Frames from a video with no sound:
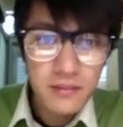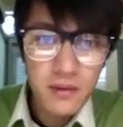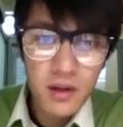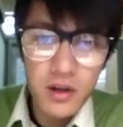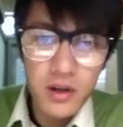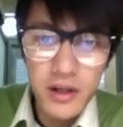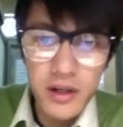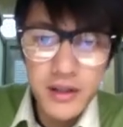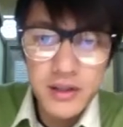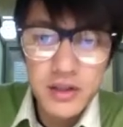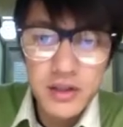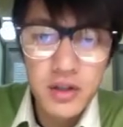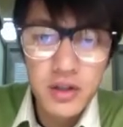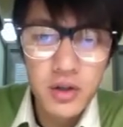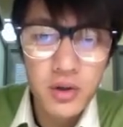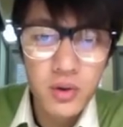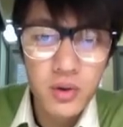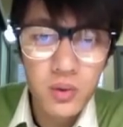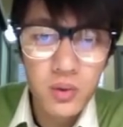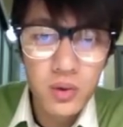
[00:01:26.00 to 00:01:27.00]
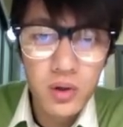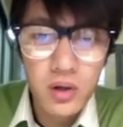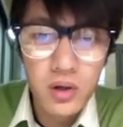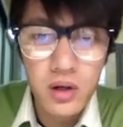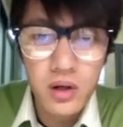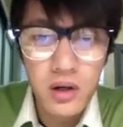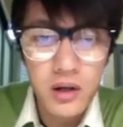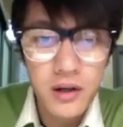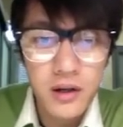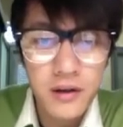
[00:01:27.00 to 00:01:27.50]
All right, so
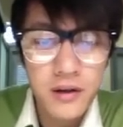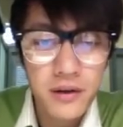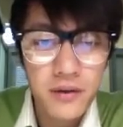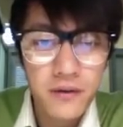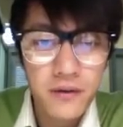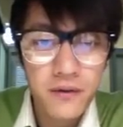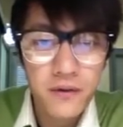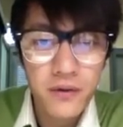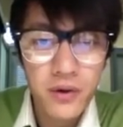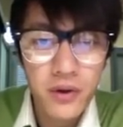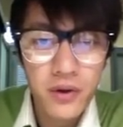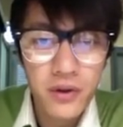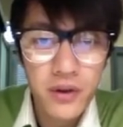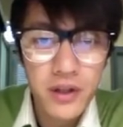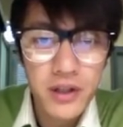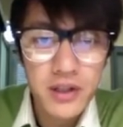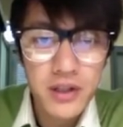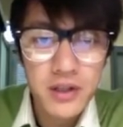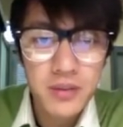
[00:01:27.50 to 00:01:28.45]
um, for this